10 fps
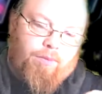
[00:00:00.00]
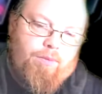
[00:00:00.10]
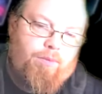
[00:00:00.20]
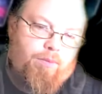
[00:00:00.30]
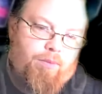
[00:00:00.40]

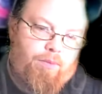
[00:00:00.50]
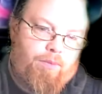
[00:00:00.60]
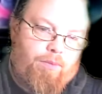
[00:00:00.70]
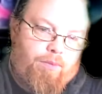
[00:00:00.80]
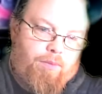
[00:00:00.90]

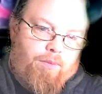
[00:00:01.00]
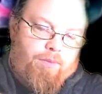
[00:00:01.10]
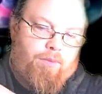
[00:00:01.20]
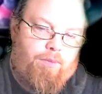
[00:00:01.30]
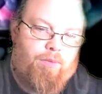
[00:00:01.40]

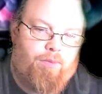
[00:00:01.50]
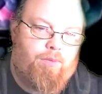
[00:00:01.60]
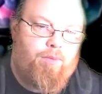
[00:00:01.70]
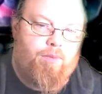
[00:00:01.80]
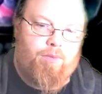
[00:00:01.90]

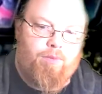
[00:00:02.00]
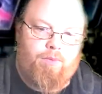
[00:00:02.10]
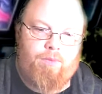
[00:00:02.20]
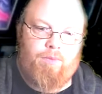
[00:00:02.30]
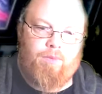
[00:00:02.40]

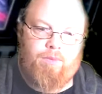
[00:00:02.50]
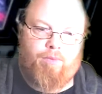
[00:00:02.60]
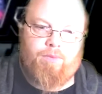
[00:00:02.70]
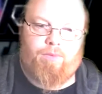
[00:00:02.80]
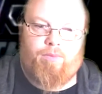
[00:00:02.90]

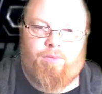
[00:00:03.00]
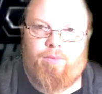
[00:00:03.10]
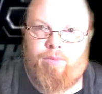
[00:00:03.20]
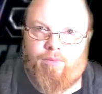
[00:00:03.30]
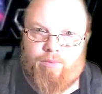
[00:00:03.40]

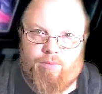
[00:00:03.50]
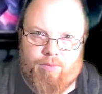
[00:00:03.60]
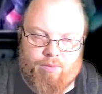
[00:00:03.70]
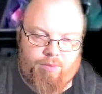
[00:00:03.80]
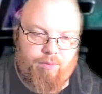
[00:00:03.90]
(not speaking)